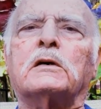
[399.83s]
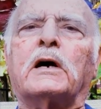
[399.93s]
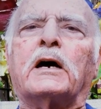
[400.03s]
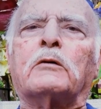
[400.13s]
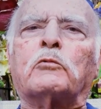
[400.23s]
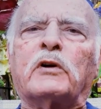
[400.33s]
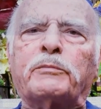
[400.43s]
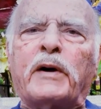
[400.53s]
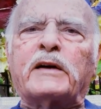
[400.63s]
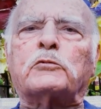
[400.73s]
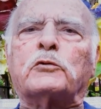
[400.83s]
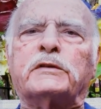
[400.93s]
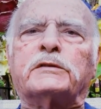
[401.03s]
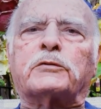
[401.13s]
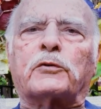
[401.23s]
and went back to
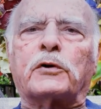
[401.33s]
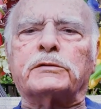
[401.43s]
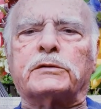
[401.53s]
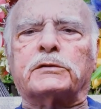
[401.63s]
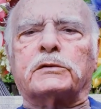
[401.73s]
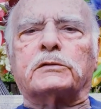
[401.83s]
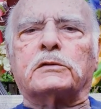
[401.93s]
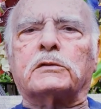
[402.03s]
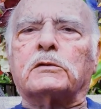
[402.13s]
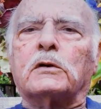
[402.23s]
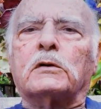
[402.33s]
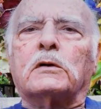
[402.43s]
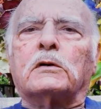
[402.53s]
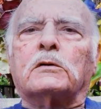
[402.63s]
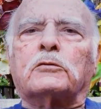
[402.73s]
Detroit
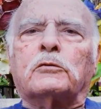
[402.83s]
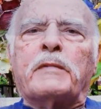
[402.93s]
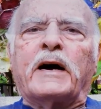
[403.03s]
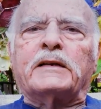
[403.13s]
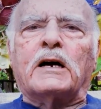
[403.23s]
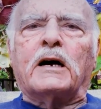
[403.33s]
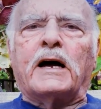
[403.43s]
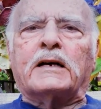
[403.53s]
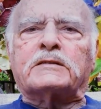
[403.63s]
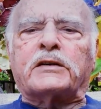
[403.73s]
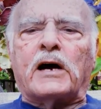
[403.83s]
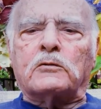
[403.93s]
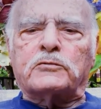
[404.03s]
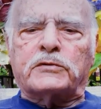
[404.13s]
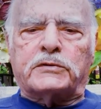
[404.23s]
to my aunt's
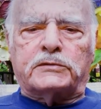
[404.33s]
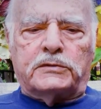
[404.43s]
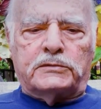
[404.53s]
house.